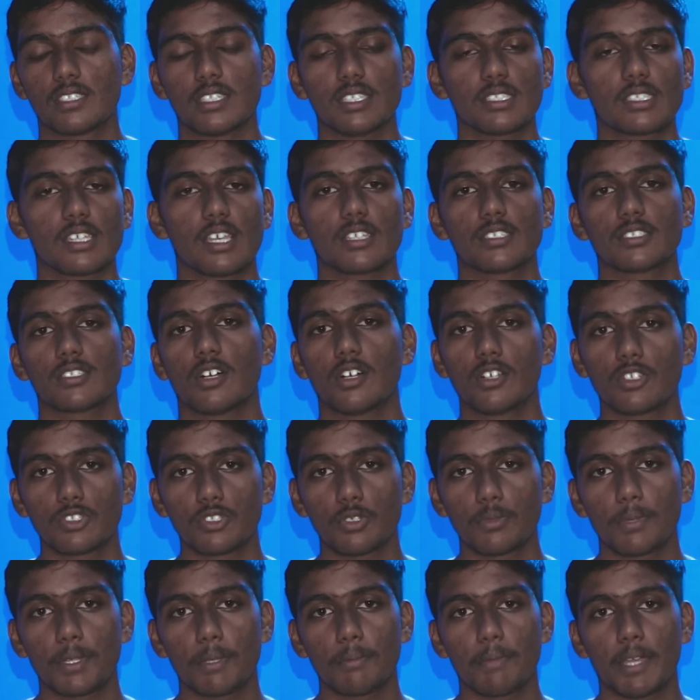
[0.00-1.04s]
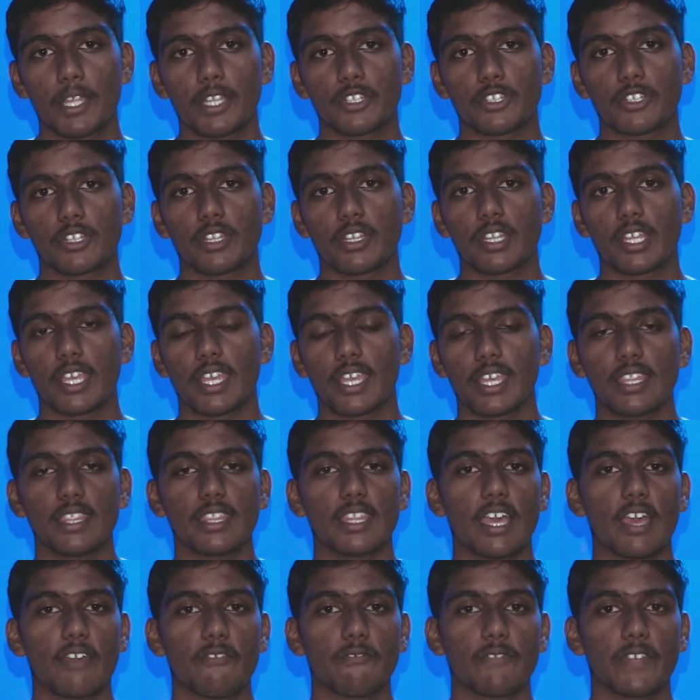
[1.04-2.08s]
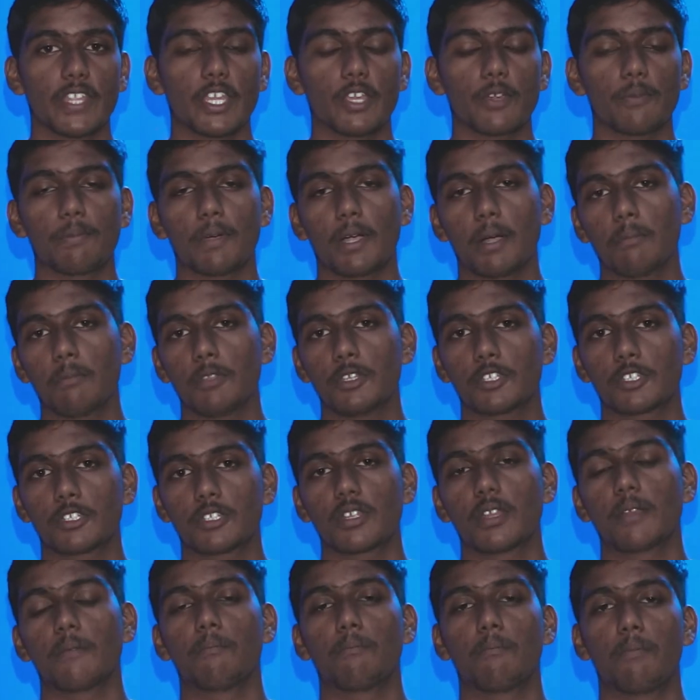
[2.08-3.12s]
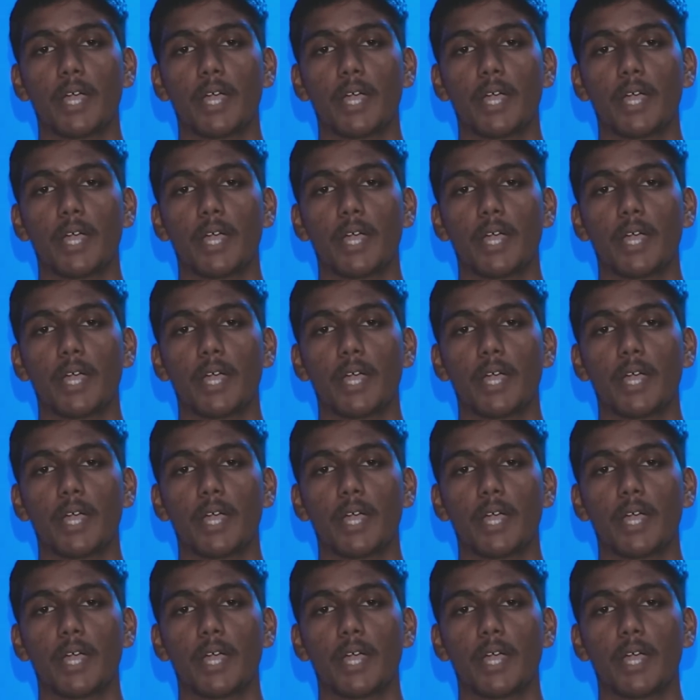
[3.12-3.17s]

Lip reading: this has also been mentioned in that video published